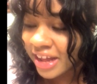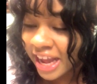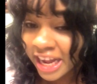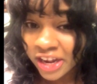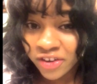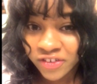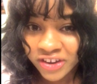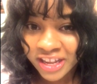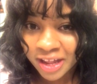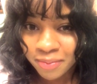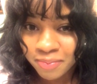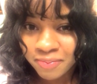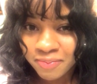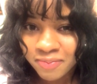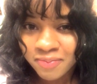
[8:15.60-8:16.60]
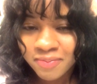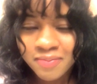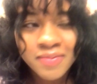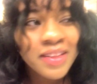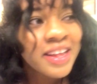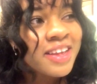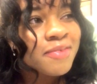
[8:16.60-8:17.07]
angry,
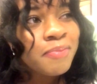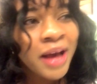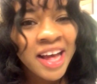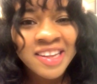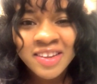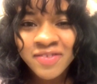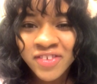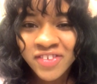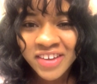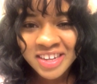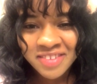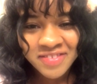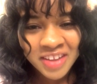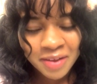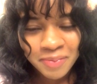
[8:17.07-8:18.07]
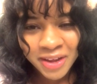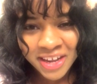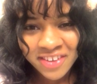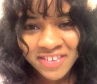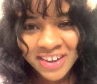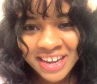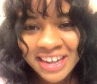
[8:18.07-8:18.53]
like passive-aggressive type
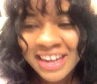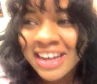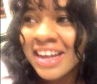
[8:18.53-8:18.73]
angry.